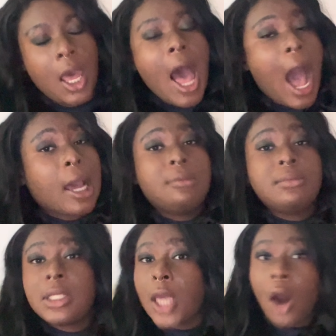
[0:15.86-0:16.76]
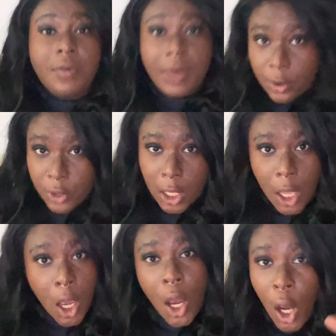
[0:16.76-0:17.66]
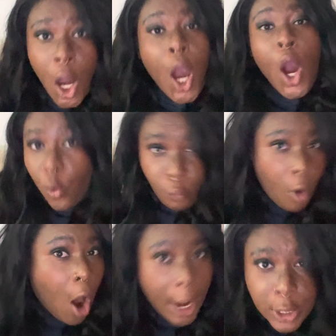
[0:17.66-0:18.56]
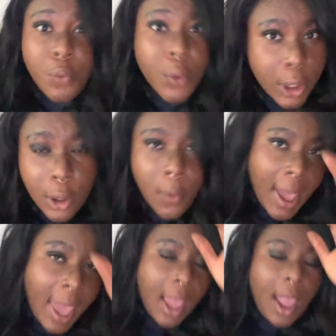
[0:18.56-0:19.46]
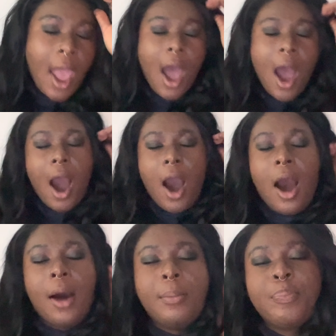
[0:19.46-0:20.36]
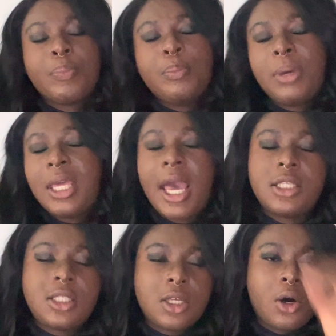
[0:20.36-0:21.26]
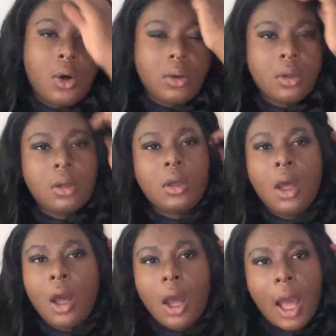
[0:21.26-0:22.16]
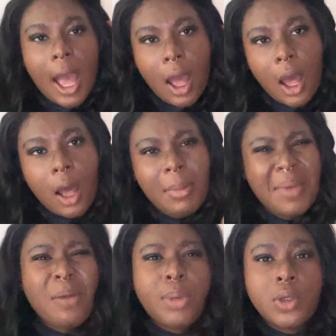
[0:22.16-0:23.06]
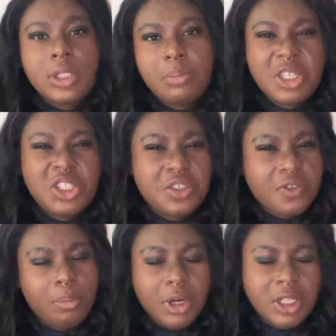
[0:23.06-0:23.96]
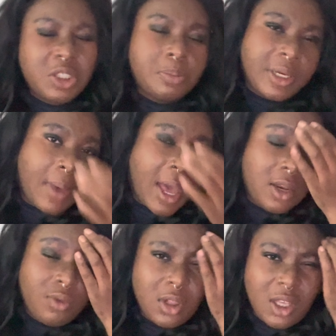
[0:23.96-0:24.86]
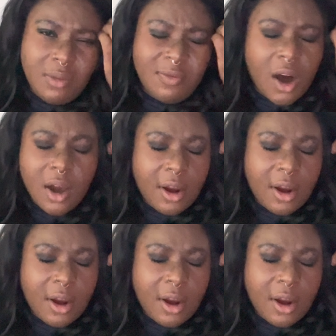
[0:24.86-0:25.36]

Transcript: I come to y'all very raw and real, okay? Um, but yeah, so uh, maybe I'll post some pictures from brunch, but I didn't really vlog or